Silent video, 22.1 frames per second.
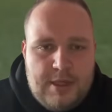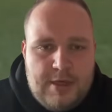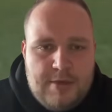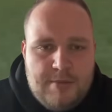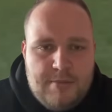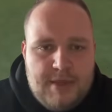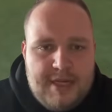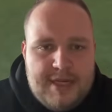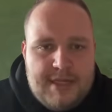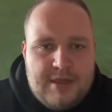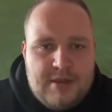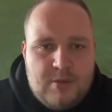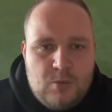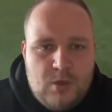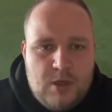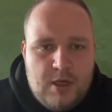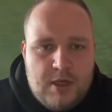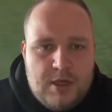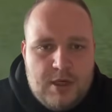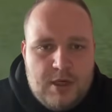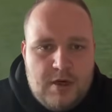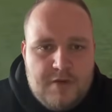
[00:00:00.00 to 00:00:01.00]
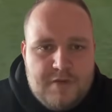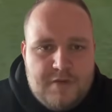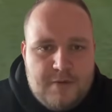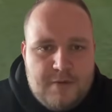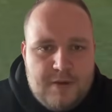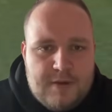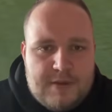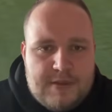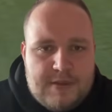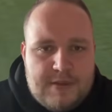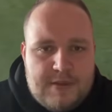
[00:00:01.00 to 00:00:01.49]
make them work after
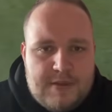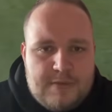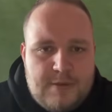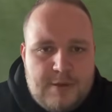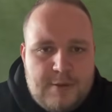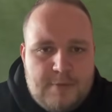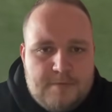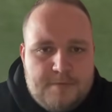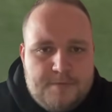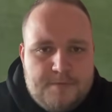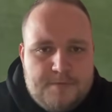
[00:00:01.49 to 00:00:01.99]
us as well.